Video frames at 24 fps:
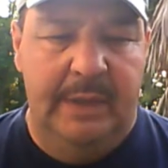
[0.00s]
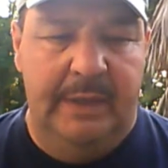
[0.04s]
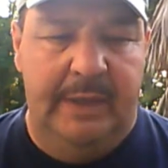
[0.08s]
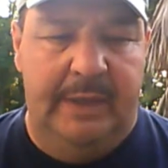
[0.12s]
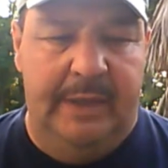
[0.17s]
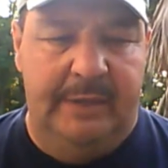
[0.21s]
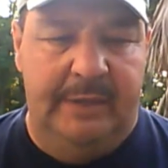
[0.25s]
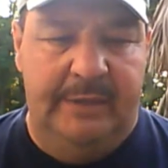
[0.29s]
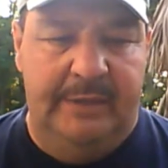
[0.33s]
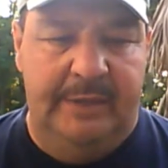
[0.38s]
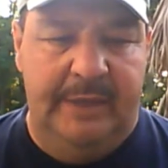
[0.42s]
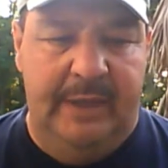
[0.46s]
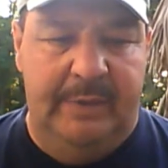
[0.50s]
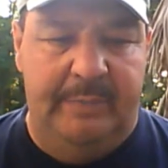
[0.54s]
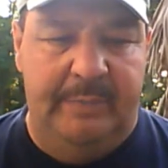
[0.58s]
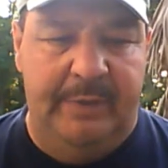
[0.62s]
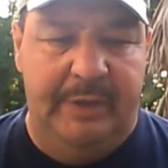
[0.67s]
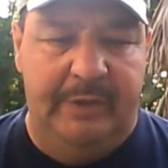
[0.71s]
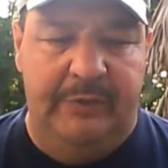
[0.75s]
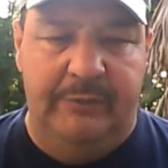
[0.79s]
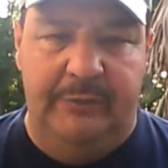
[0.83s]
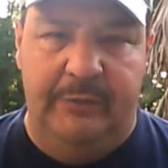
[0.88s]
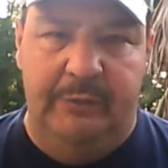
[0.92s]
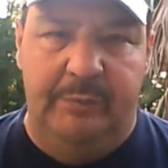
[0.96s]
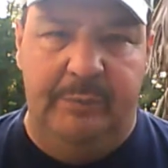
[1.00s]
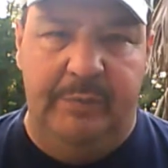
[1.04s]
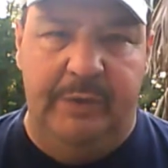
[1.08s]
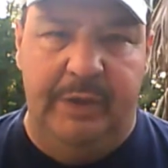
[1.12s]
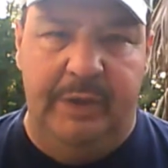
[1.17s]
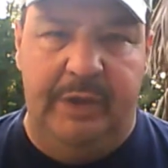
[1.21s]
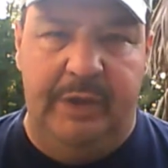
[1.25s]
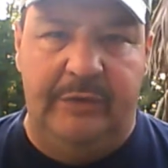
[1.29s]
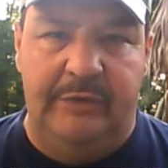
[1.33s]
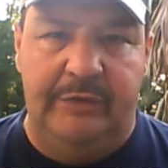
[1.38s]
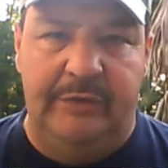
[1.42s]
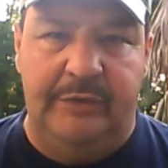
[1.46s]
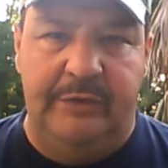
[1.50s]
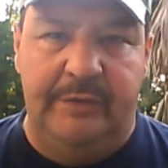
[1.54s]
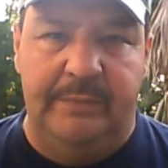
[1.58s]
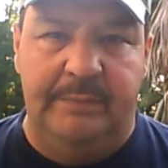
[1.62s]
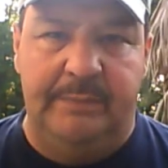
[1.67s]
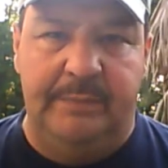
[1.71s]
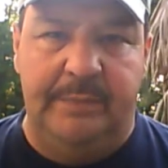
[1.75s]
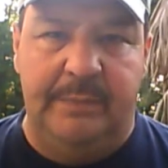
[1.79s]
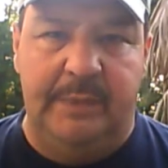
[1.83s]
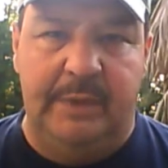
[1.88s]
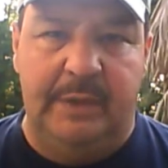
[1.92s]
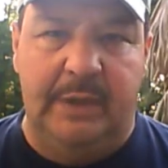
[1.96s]
get to that peaceful place
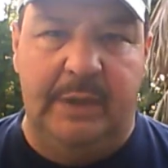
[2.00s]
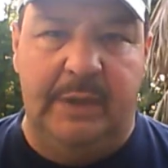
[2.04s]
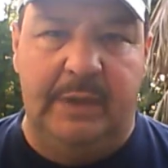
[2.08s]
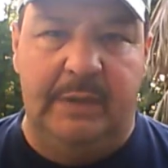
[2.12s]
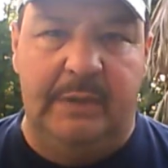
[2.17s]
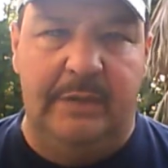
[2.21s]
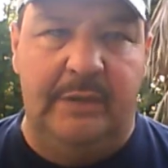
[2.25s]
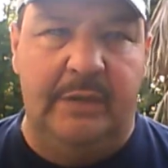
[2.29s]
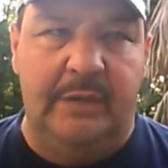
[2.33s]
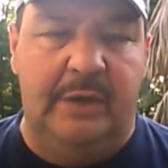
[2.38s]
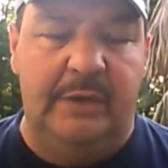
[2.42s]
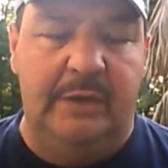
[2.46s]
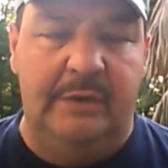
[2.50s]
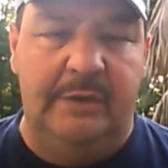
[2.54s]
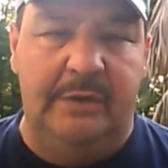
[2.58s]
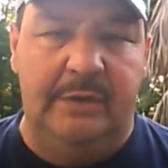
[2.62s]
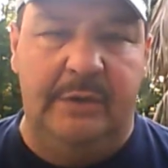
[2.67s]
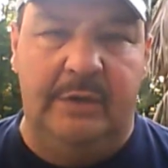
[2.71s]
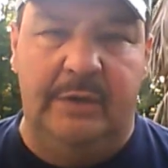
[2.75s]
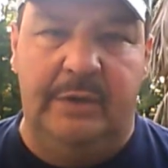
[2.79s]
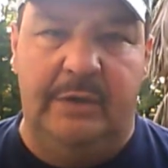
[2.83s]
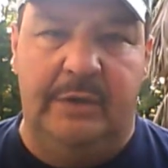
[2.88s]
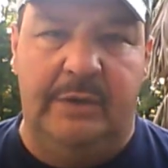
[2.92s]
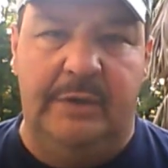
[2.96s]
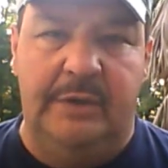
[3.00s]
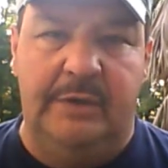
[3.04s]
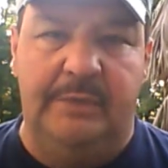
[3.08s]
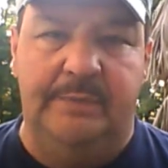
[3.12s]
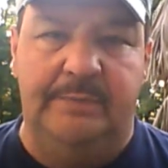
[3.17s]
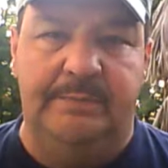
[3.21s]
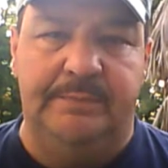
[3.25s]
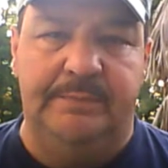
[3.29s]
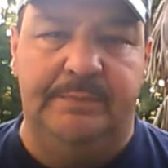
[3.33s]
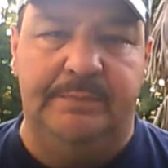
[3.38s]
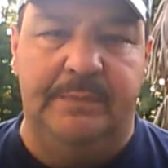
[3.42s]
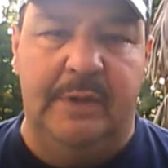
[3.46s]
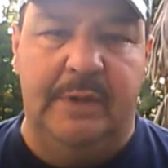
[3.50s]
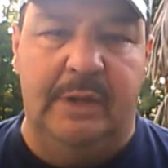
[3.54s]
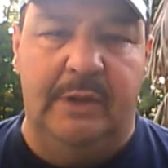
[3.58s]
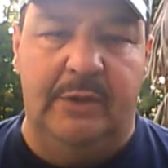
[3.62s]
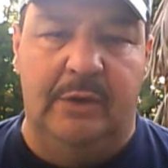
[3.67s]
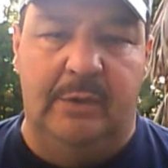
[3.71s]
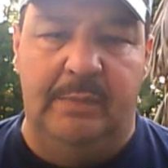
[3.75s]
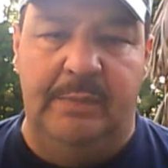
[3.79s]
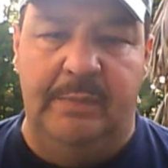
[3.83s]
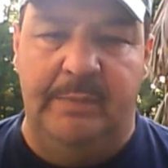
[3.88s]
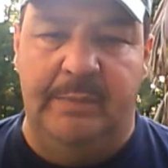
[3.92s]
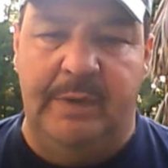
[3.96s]
and talk to the Lord and
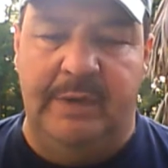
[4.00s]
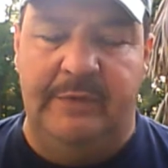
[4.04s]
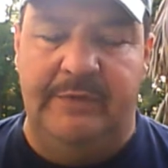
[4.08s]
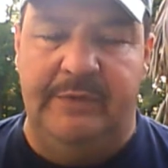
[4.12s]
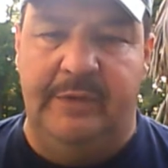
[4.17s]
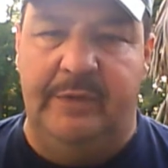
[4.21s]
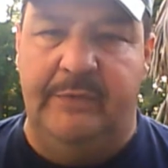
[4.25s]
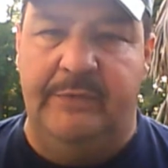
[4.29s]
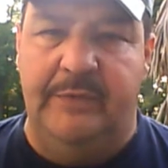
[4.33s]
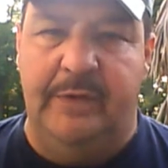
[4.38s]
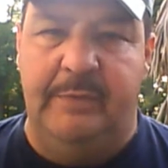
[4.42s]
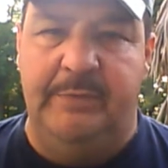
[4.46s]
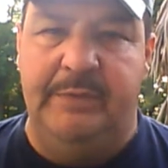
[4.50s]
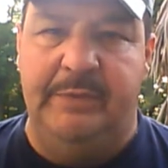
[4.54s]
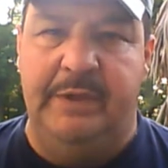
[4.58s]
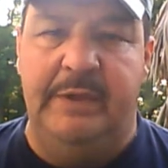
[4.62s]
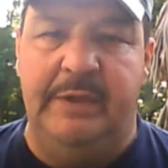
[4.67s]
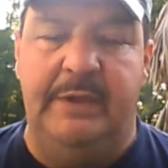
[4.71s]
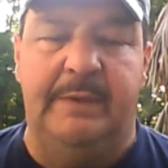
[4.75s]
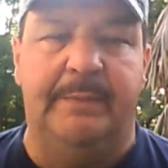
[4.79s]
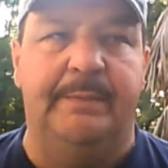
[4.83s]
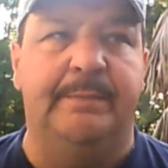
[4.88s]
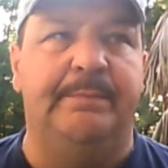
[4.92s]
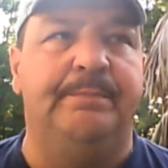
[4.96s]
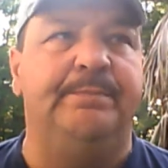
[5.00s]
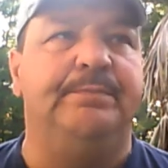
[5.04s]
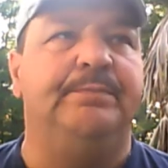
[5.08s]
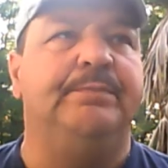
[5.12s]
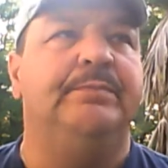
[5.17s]
open myself up to Him.